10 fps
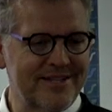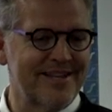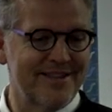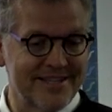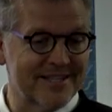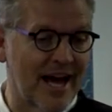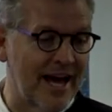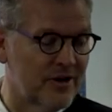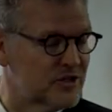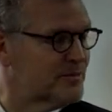said, this
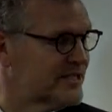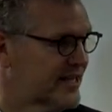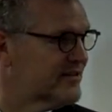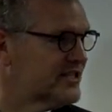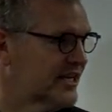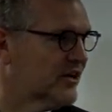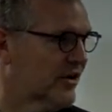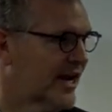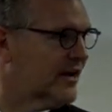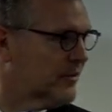guy owes me 17
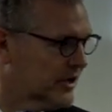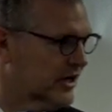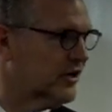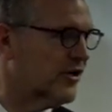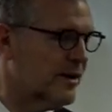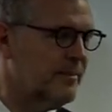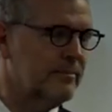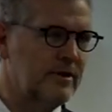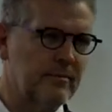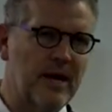grand. We're going to go get
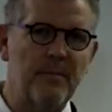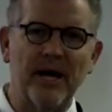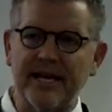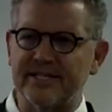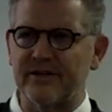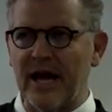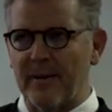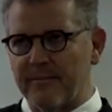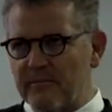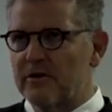my money. So now
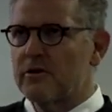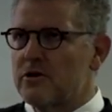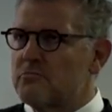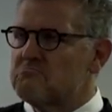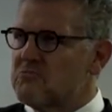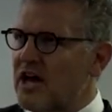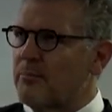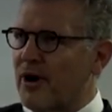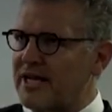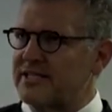I'm kind of
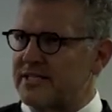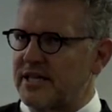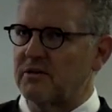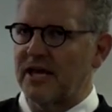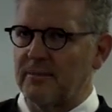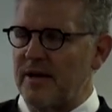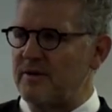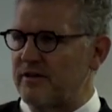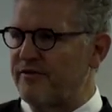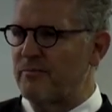processing like maybe
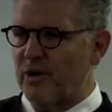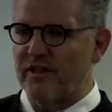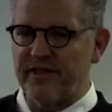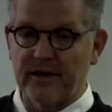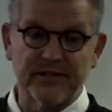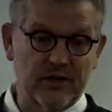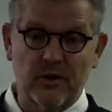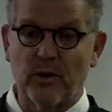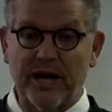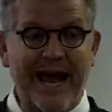the football thing is going to
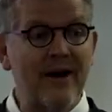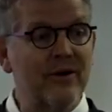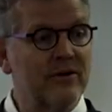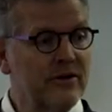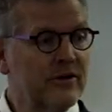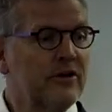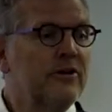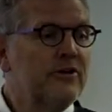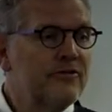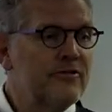work out
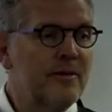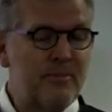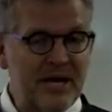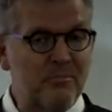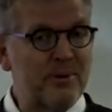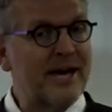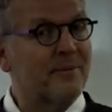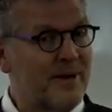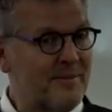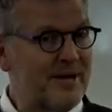being
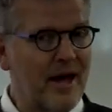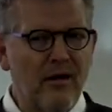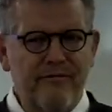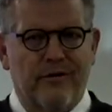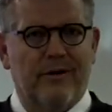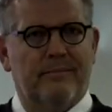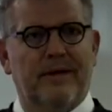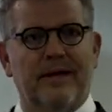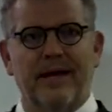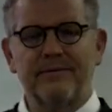big may be helpful. I'm
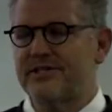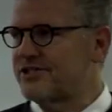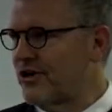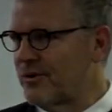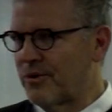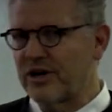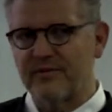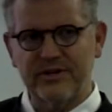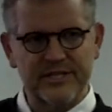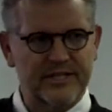like, I just started working
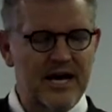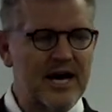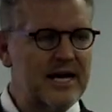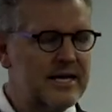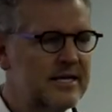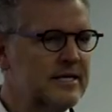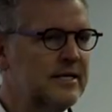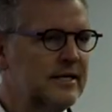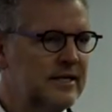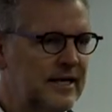with this guy.
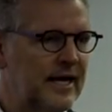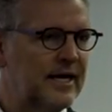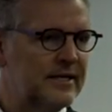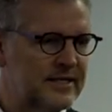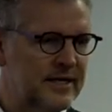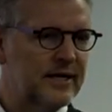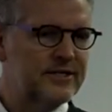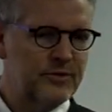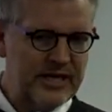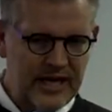And uh,
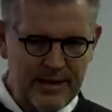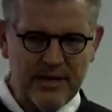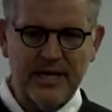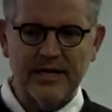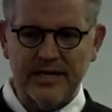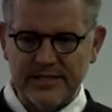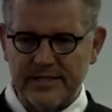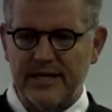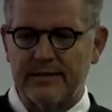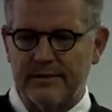so he came in and he
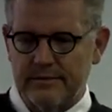said,